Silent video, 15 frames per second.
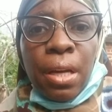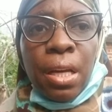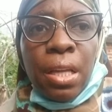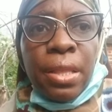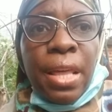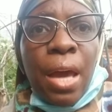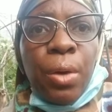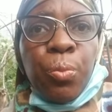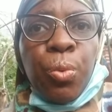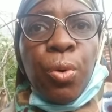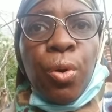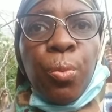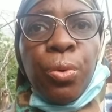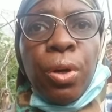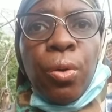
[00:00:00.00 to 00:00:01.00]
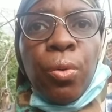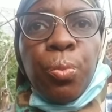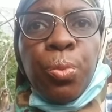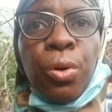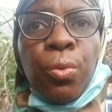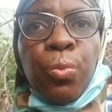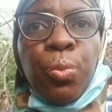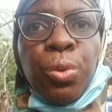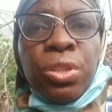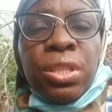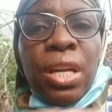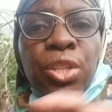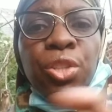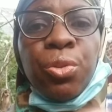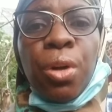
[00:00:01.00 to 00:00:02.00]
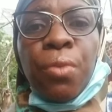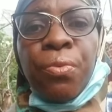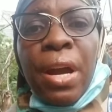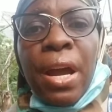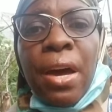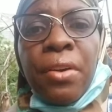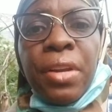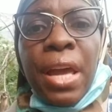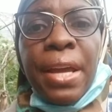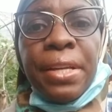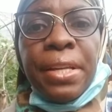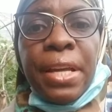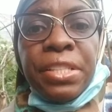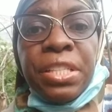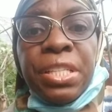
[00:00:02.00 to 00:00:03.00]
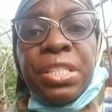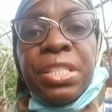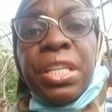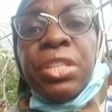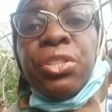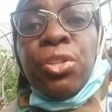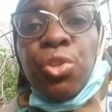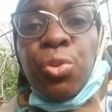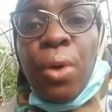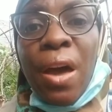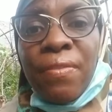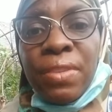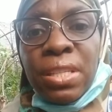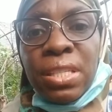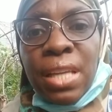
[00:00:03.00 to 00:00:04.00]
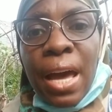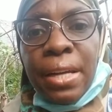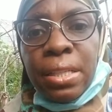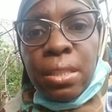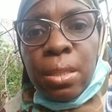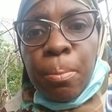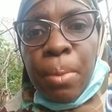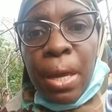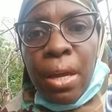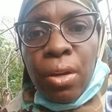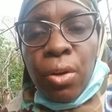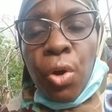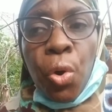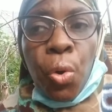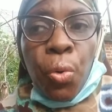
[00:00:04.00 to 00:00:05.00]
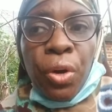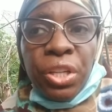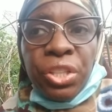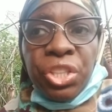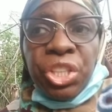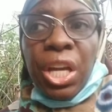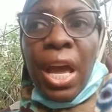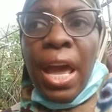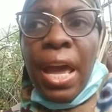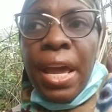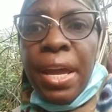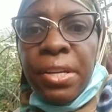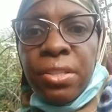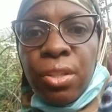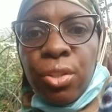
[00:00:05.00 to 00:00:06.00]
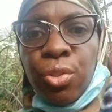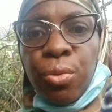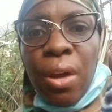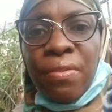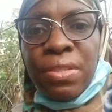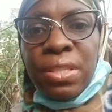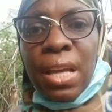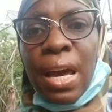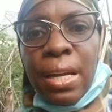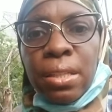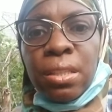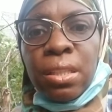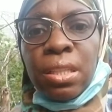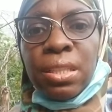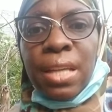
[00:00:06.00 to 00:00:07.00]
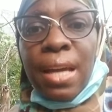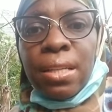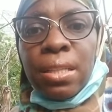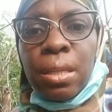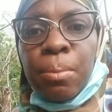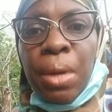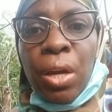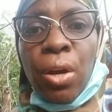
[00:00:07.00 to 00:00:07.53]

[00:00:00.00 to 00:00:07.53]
that will center around a decision you have decided to make, or a change that you have decided to make,